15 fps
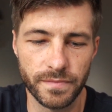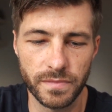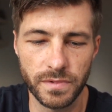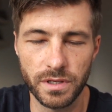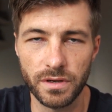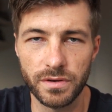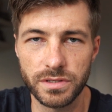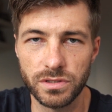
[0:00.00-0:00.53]

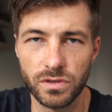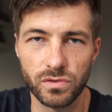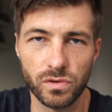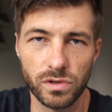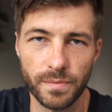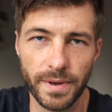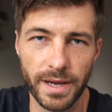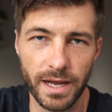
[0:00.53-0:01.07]
it's not
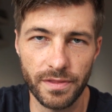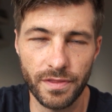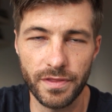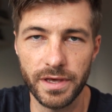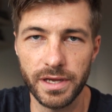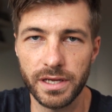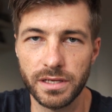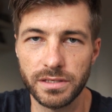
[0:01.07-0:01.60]
all a bad
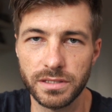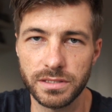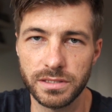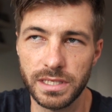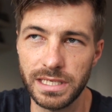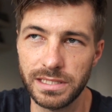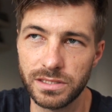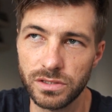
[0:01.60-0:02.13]
thing, and it doesn't
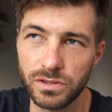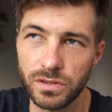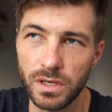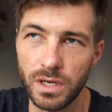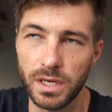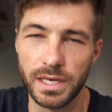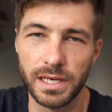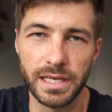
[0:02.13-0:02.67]
need to
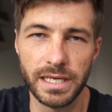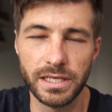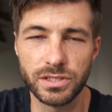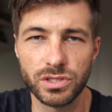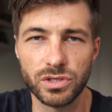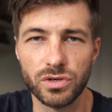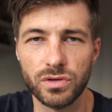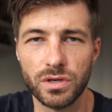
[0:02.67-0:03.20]
lead
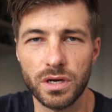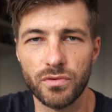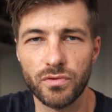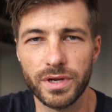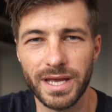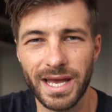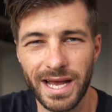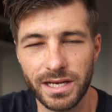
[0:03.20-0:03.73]
to a
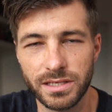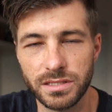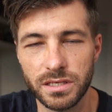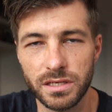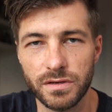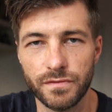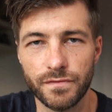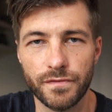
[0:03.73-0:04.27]

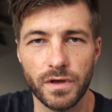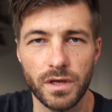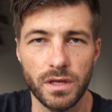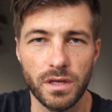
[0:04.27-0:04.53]
reactive,